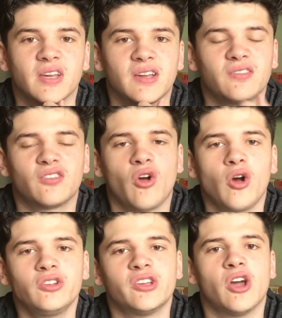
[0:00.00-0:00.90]
Because it's
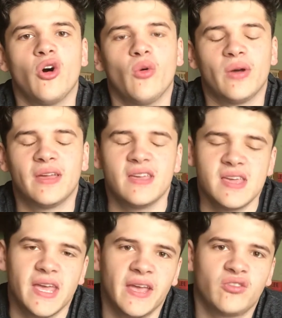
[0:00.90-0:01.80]
hard
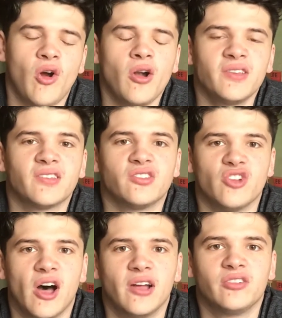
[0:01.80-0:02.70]
as a
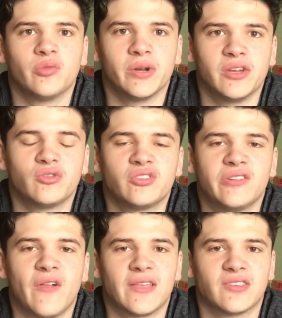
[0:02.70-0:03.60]
judge when you
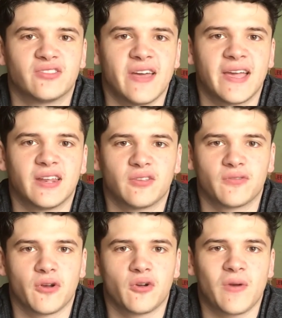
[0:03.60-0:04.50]
see, like, the second
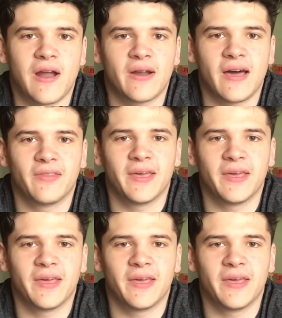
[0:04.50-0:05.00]
and third round, how